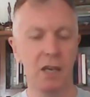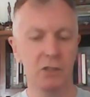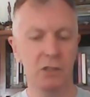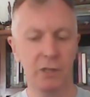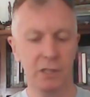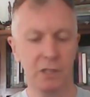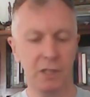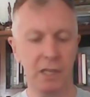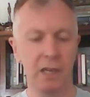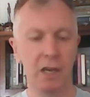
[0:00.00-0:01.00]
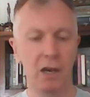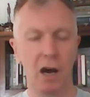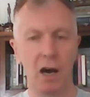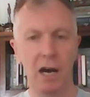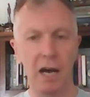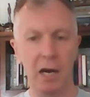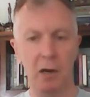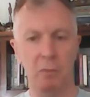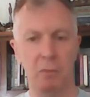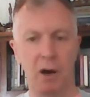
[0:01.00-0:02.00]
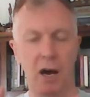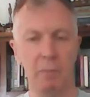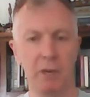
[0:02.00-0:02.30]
So it's the I